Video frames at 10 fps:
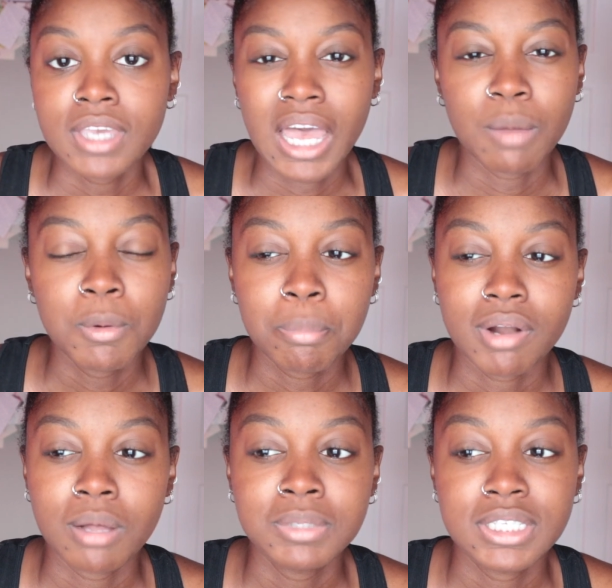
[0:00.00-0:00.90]
I would
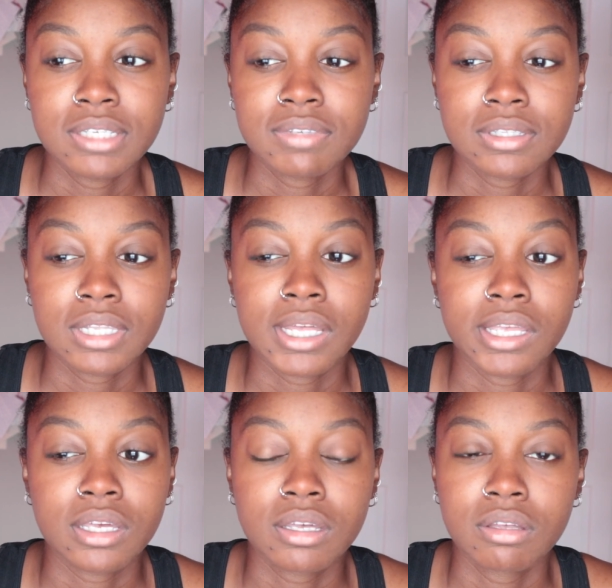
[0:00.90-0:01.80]
probably give it
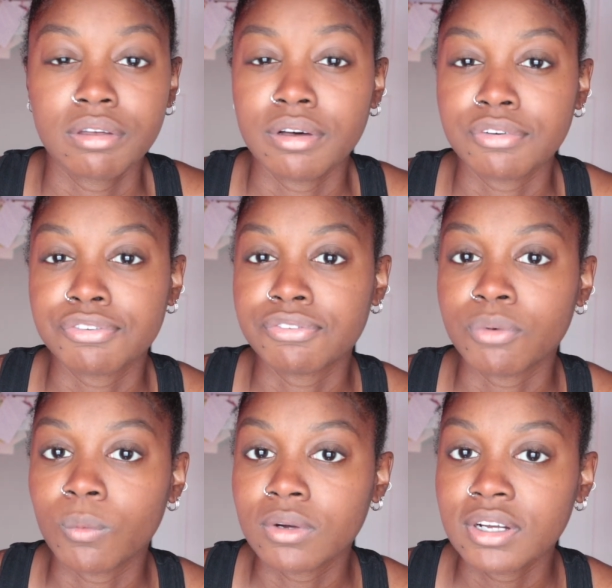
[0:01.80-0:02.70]
like a
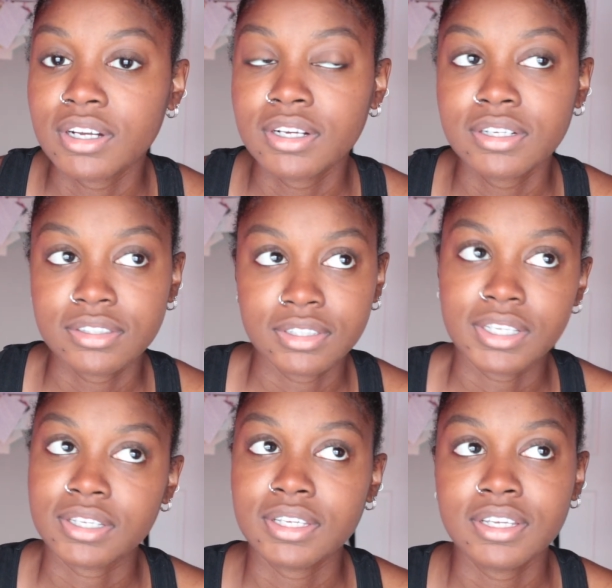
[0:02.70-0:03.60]
four.
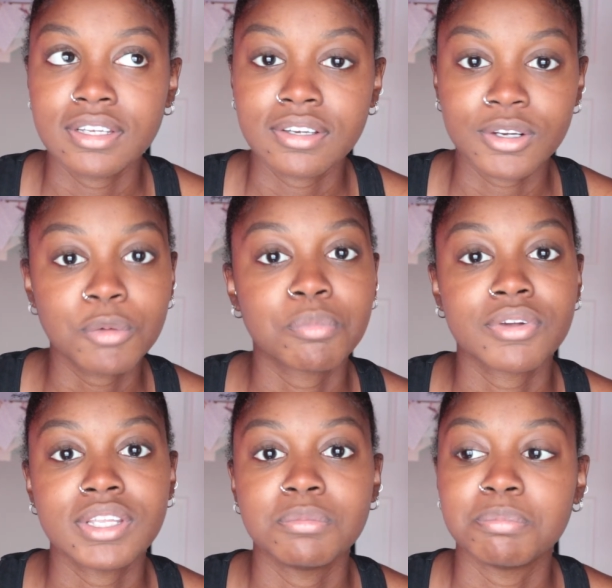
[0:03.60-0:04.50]
Like it hurt
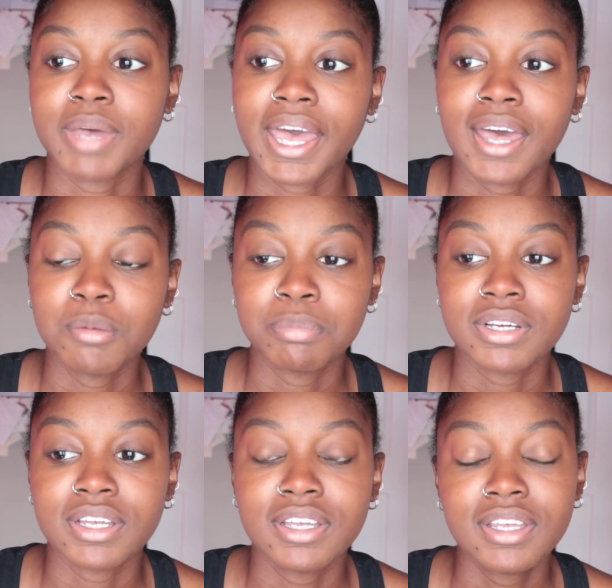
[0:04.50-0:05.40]
pretty bad,
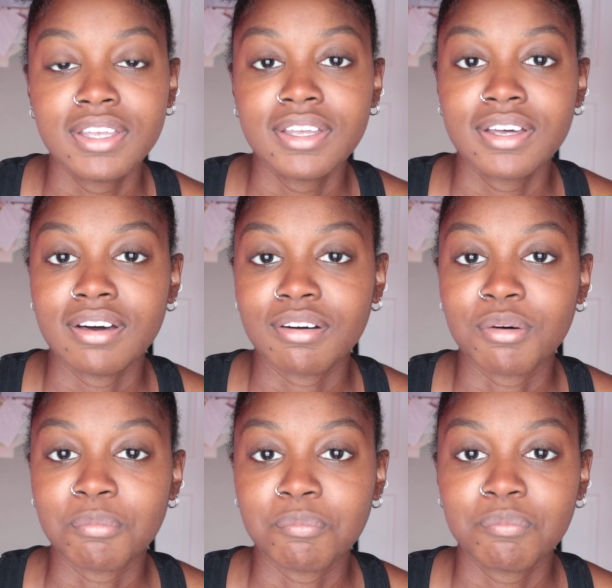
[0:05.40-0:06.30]
but
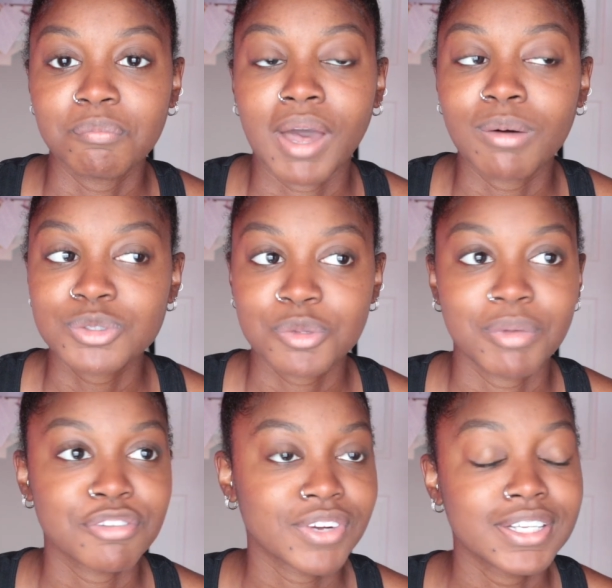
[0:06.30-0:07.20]
um I was with
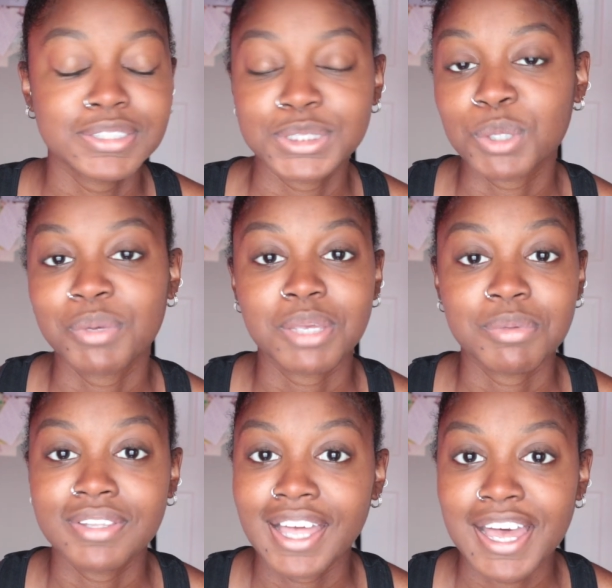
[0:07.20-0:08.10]
my friends, they were making
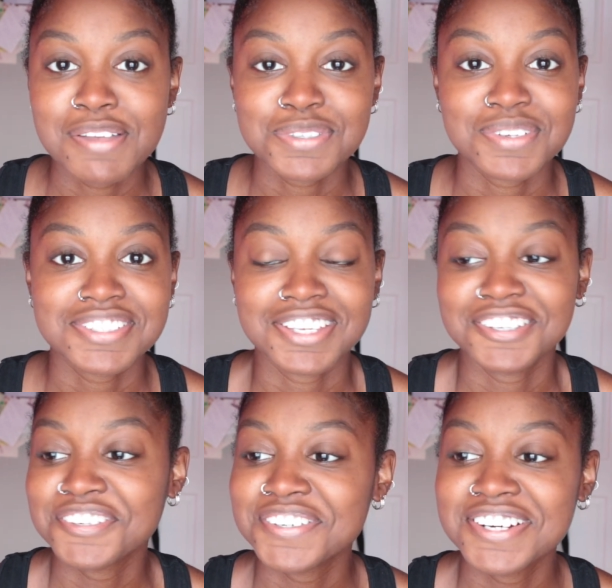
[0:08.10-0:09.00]
me laugh, so I was just like,
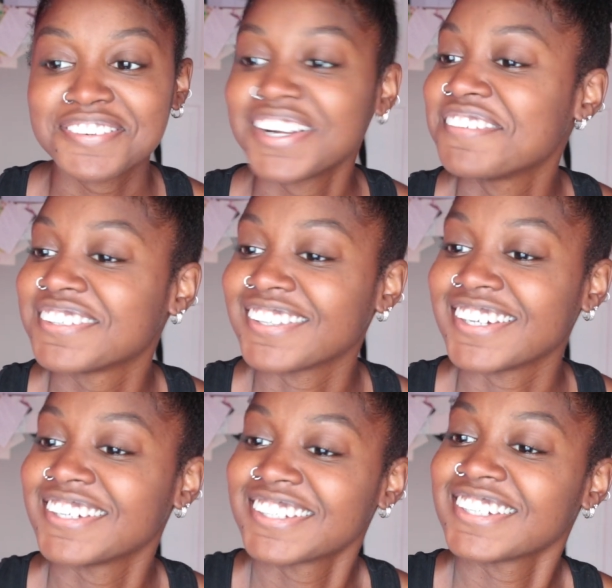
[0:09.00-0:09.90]
you know what, whatever,
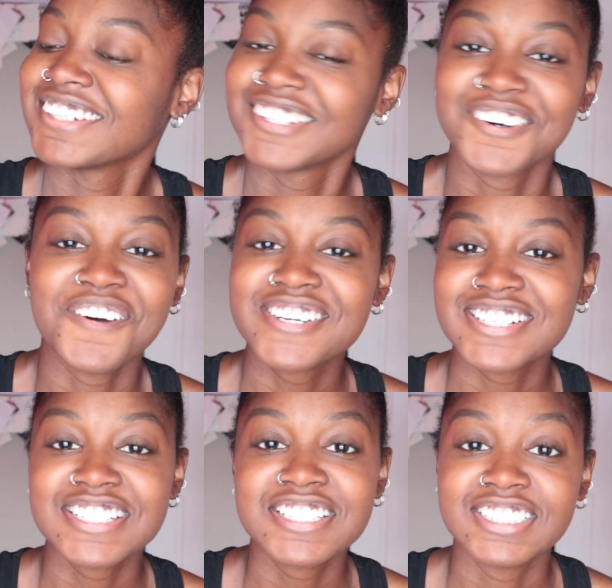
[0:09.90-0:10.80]
like all
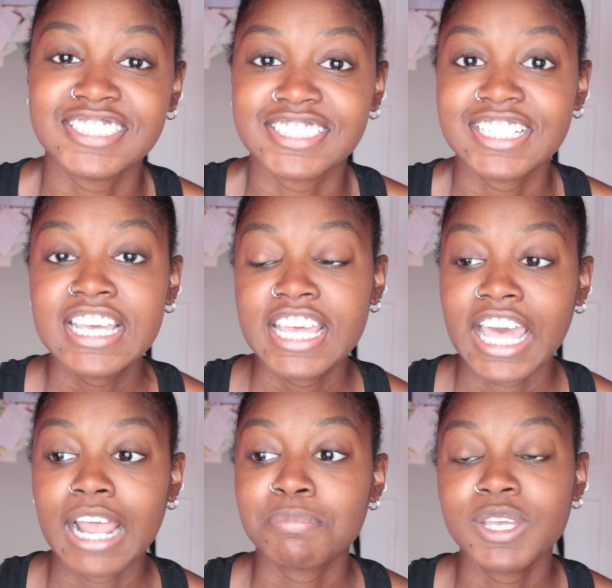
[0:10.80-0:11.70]
good in the hood.
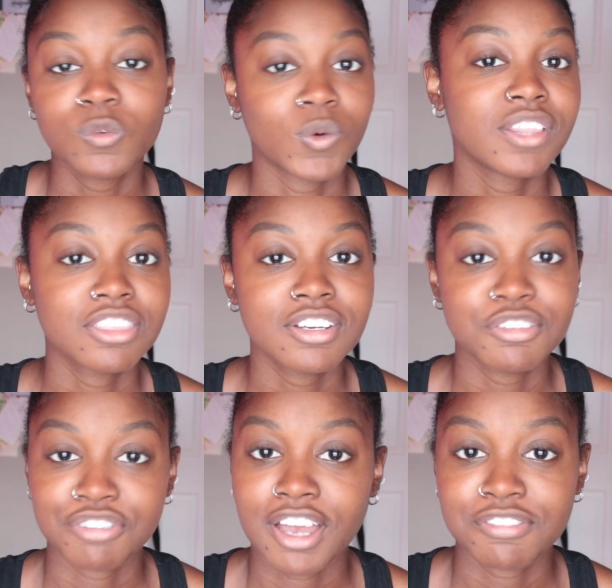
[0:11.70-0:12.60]
And I paid one
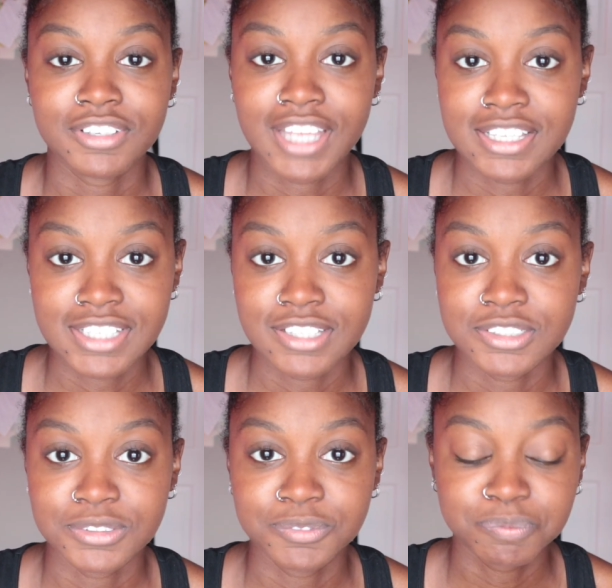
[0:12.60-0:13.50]
thirty-five for that
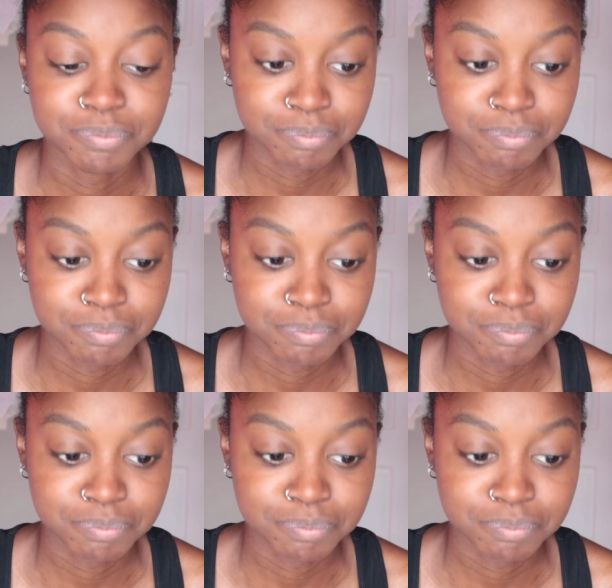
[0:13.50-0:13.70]
tattoo.